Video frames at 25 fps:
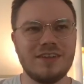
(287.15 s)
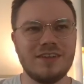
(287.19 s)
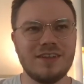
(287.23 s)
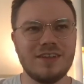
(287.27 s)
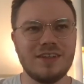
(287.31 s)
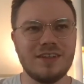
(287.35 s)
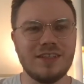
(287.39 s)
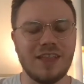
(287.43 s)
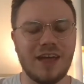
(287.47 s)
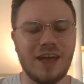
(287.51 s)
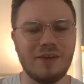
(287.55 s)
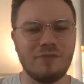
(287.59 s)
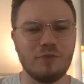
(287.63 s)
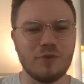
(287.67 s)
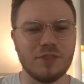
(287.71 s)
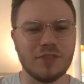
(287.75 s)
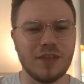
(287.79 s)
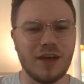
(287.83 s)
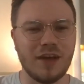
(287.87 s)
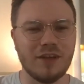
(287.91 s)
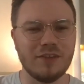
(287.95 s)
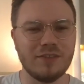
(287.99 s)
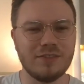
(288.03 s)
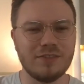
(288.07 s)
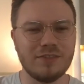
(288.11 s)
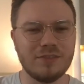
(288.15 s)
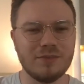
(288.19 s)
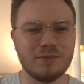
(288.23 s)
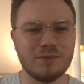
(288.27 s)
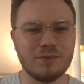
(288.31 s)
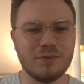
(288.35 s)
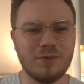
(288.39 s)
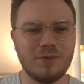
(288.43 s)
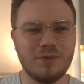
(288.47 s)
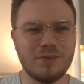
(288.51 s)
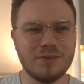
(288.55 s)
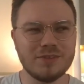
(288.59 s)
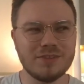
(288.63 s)
life without the
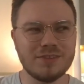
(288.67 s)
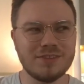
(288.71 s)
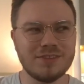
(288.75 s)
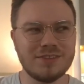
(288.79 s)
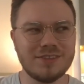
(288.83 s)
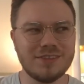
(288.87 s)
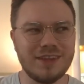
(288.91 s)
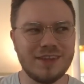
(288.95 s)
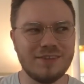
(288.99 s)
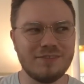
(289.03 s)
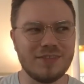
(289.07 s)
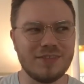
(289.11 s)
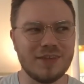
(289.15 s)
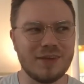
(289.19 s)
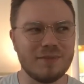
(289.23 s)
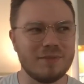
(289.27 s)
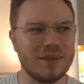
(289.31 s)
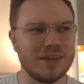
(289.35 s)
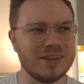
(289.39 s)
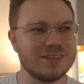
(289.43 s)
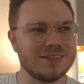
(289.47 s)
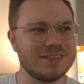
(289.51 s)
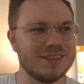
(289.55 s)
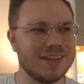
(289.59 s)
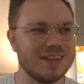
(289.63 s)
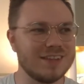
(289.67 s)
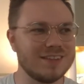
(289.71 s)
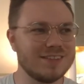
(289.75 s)
rules, if that makes sense.